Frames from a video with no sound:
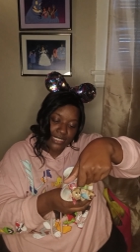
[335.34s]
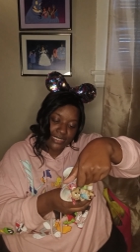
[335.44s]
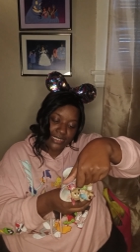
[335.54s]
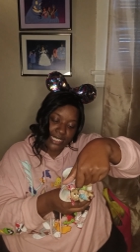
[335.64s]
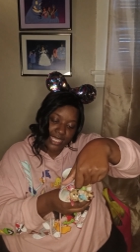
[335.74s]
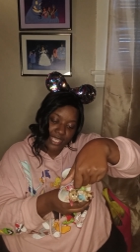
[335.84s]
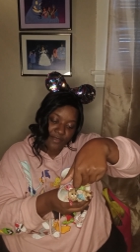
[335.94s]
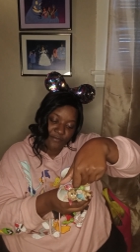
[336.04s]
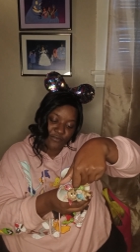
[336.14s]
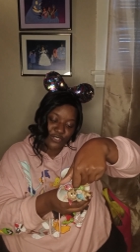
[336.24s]
T
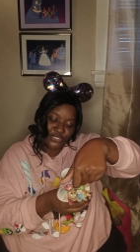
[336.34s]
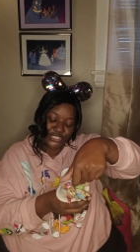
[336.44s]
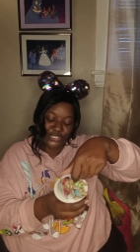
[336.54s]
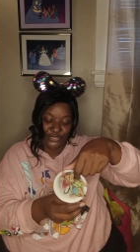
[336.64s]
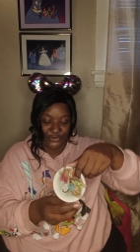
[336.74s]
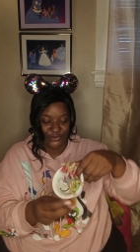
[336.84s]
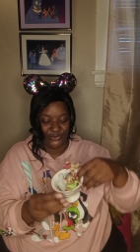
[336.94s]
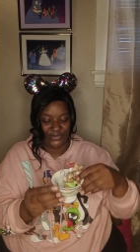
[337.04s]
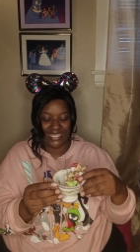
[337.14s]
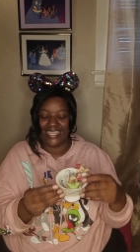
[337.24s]
for Two.
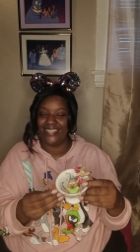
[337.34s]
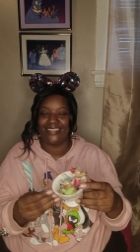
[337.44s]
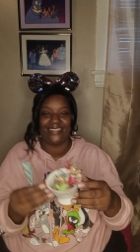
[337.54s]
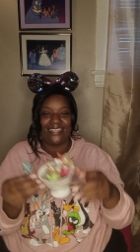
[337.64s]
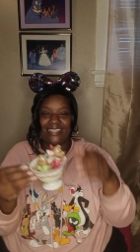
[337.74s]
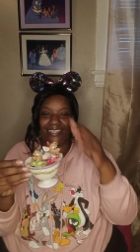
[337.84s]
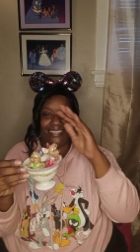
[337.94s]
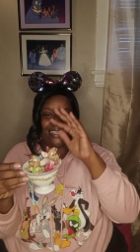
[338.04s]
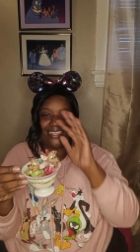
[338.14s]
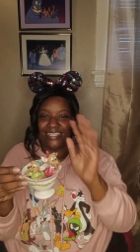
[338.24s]
And, uh, and,
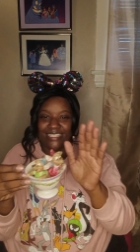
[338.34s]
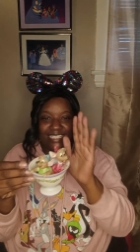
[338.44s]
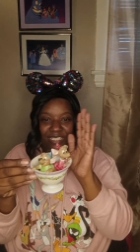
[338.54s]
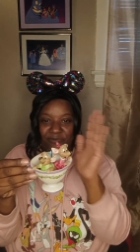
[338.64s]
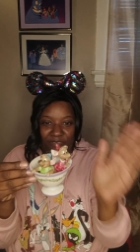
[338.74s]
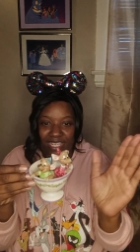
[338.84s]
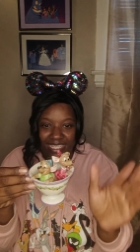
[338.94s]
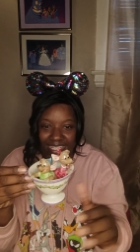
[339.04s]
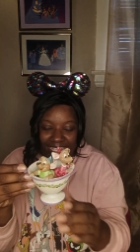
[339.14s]
and it's just fitting.